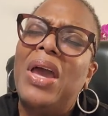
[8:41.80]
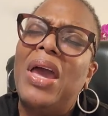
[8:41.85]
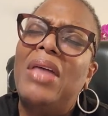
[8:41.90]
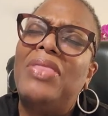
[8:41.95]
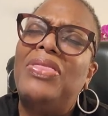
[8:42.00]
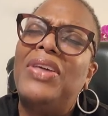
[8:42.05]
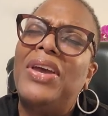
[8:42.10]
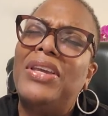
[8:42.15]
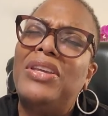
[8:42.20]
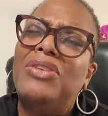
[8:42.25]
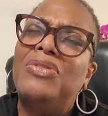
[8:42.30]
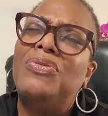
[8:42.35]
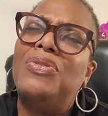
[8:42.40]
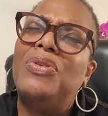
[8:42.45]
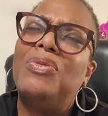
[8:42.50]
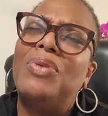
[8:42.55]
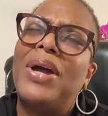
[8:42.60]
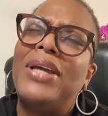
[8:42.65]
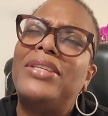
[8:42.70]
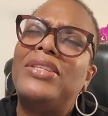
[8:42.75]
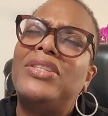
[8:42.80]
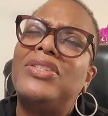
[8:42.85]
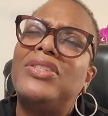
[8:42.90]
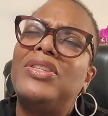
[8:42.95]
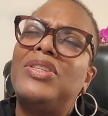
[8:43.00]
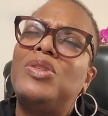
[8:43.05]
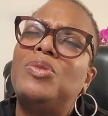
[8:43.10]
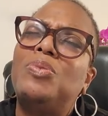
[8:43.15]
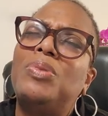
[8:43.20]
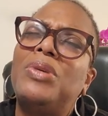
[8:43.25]
And thank you for
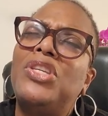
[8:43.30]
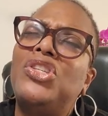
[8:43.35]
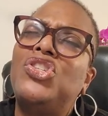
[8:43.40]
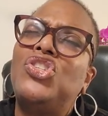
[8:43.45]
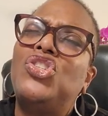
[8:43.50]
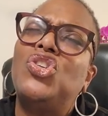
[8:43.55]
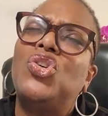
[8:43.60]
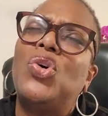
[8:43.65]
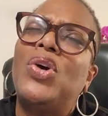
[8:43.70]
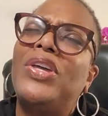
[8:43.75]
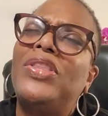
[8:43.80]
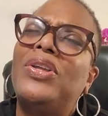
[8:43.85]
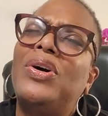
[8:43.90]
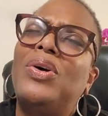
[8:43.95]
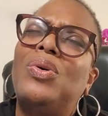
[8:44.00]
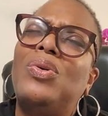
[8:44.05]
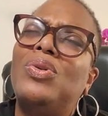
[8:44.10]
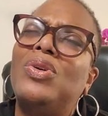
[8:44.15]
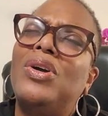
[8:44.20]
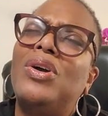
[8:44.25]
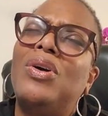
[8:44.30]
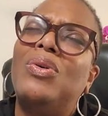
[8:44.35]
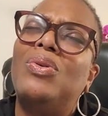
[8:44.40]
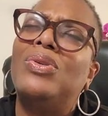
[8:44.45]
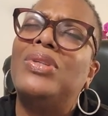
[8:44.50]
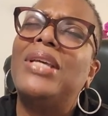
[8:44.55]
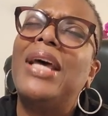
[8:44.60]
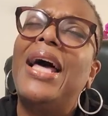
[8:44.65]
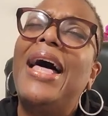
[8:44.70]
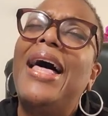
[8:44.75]
righteousness, peace, joy, and the Holy
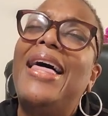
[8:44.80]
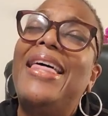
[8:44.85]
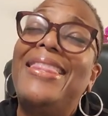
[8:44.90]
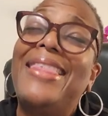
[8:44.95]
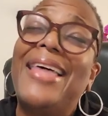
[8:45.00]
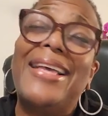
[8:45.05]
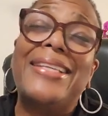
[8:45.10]
Ghost.